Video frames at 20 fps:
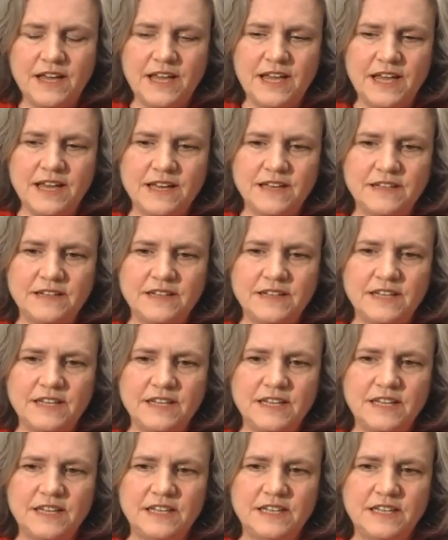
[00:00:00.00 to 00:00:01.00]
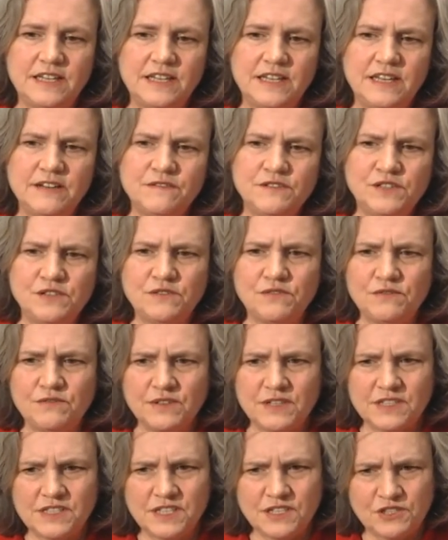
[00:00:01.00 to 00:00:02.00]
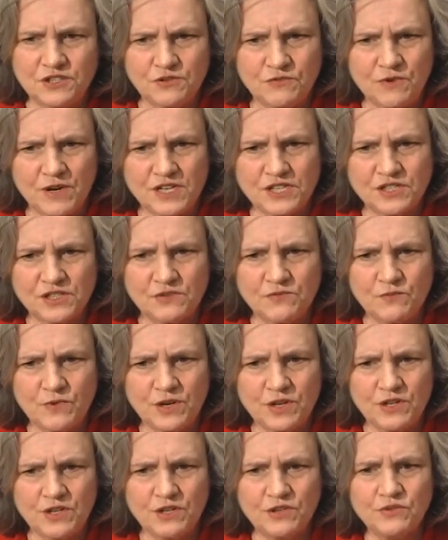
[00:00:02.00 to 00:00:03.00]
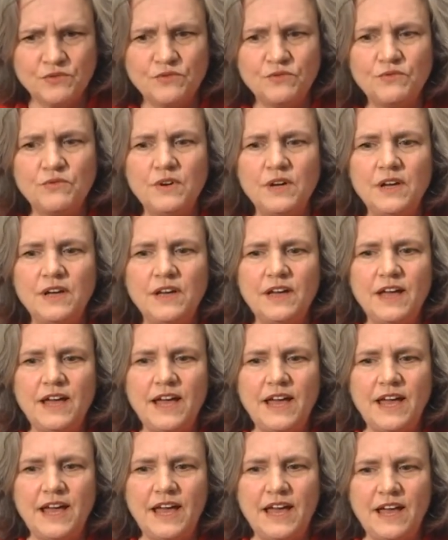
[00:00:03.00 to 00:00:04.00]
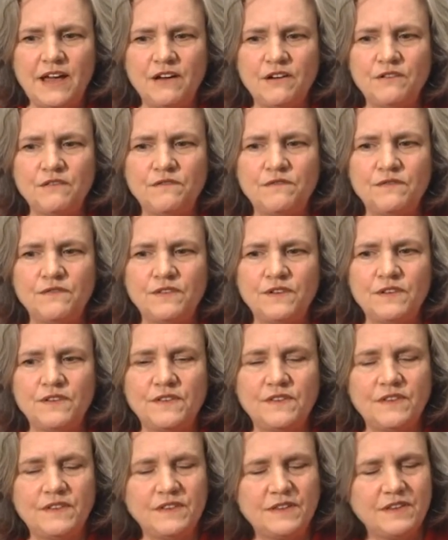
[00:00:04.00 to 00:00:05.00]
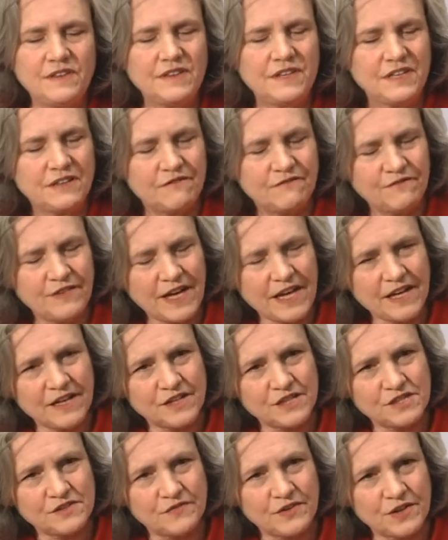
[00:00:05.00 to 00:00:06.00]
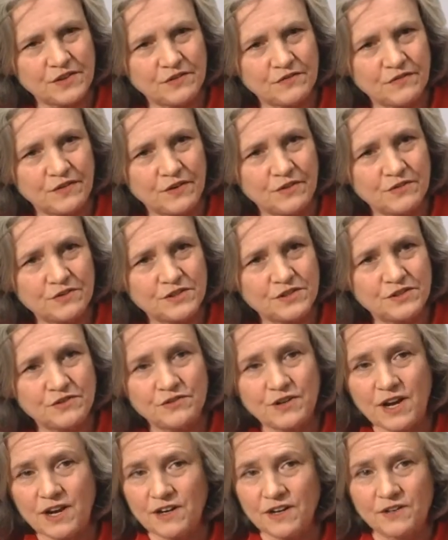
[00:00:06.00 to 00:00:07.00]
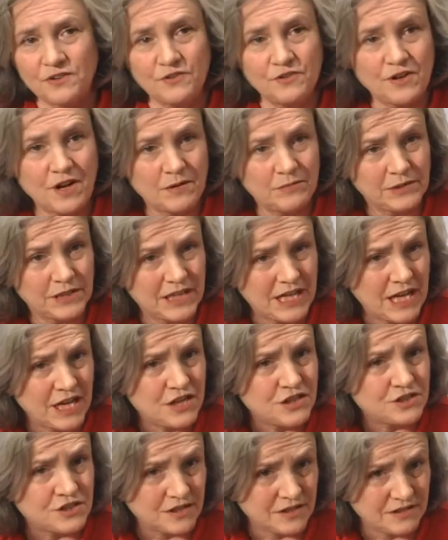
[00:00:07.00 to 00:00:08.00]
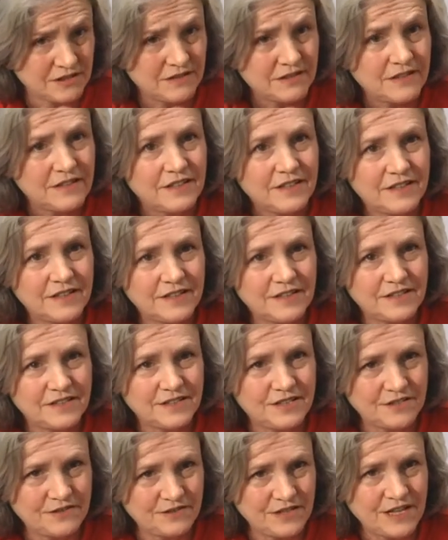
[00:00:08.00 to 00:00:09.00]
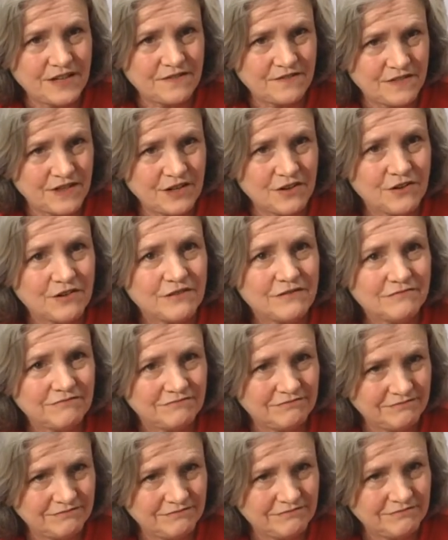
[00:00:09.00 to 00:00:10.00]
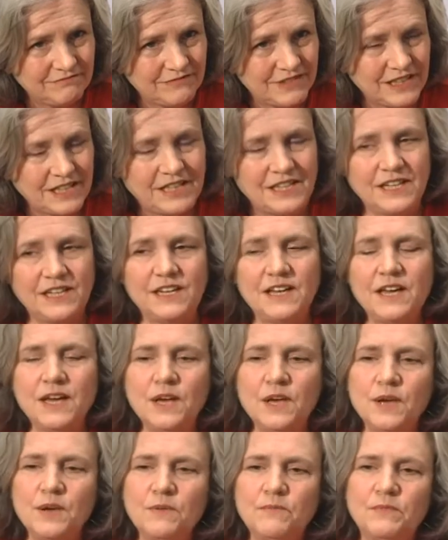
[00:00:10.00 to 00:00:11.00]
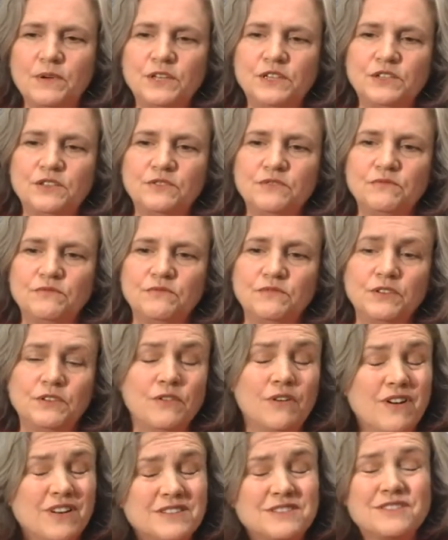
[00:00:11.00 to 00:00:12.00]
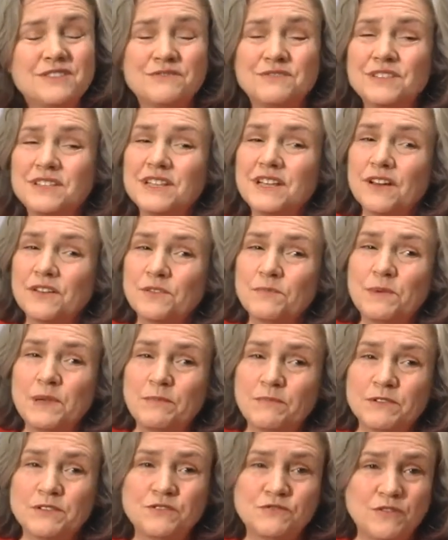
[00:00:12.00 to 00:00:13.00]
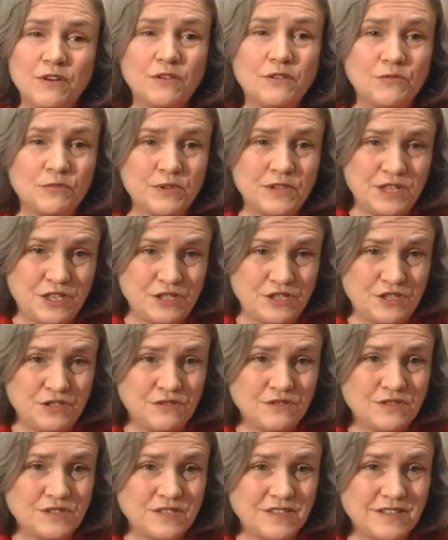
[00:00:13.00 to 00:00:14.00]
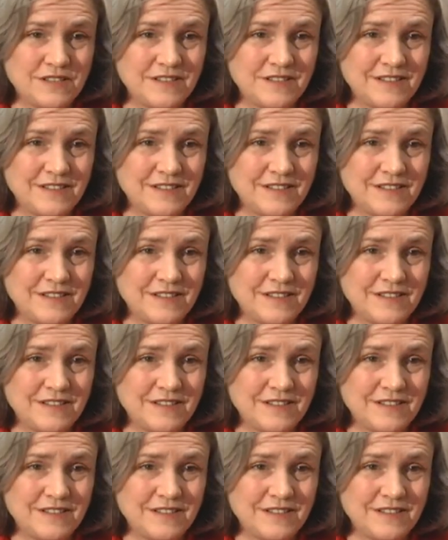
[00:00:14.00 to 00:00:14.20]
And it gives you a situation where you have the advantage of other folks. You're not under an obligation to get their thinking, but you also see other people struggle with issues,